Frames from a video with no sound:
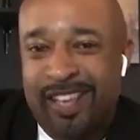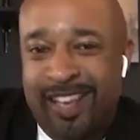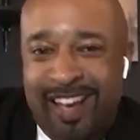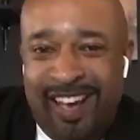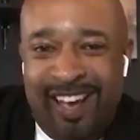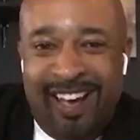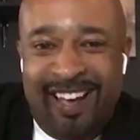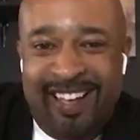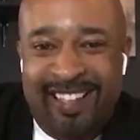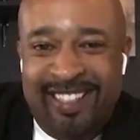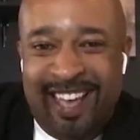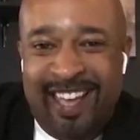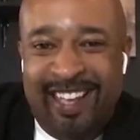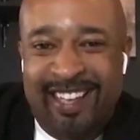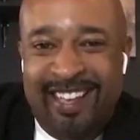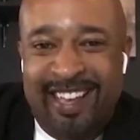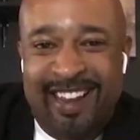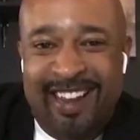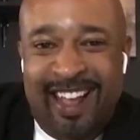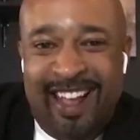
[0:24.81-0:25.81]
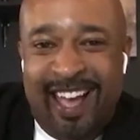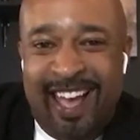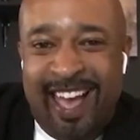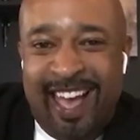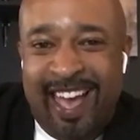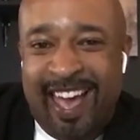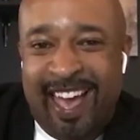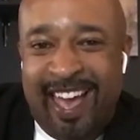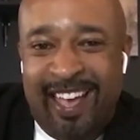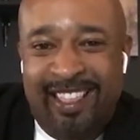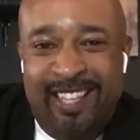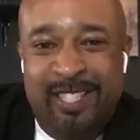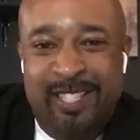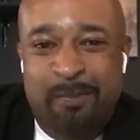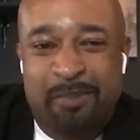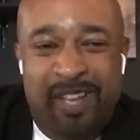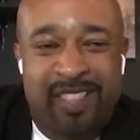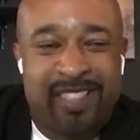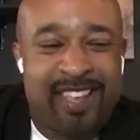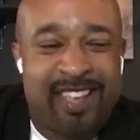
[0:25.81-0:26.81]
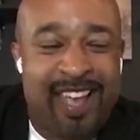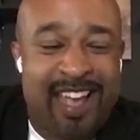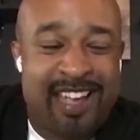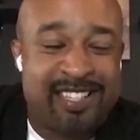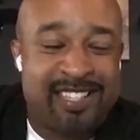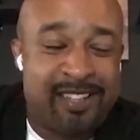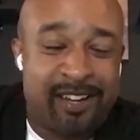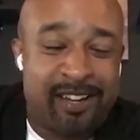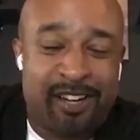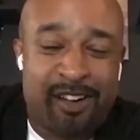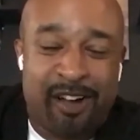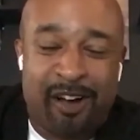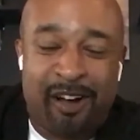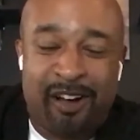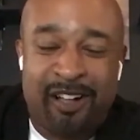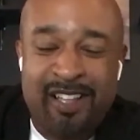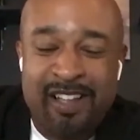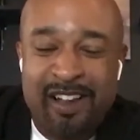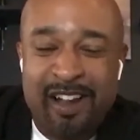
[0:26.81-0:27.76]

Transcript: that he and I had. This brother has done it all.